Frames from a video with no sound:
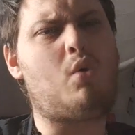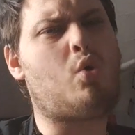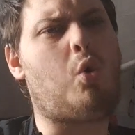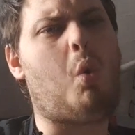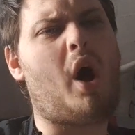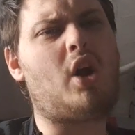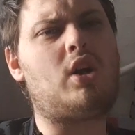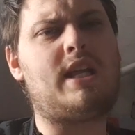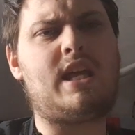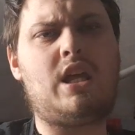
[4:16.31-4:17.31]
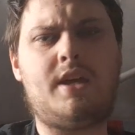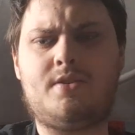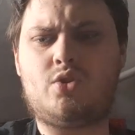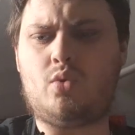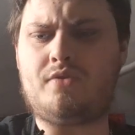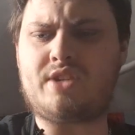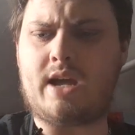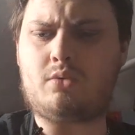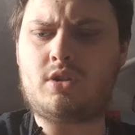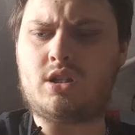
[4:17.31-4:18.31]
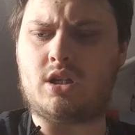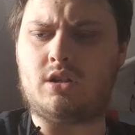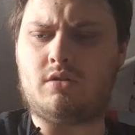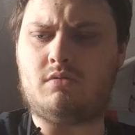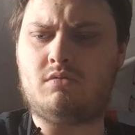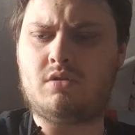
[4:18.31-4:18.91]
choirly sort of sound, and